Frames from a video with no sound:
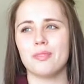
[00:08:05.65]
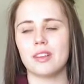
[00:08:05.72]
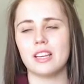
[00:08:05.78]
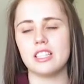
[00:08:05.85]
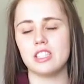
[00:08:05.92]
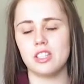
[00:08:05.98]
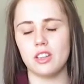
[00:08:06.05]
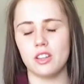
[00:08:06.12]

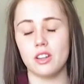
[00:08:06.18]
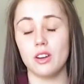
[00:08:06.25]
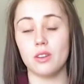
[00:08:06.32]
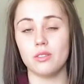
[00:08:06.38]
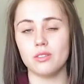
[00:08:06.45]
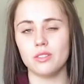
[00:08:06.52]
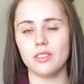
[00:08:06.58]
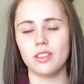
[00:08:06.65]
because you
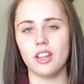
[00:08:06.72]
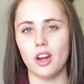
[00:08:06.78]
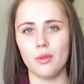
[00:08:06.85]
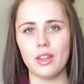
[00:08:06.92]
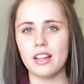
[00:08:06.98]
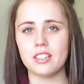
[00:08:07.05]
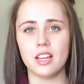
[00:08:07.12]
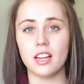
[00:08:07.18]
know
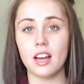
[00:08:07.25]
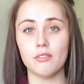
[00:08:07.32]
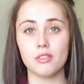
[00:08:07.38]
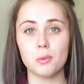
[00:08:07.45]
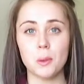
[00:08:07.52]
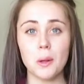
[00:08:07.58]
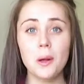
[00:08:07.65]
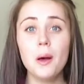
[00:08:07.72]
that's
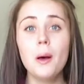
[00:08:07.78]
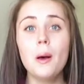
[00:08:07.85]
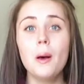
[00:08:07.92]
uncomfortable,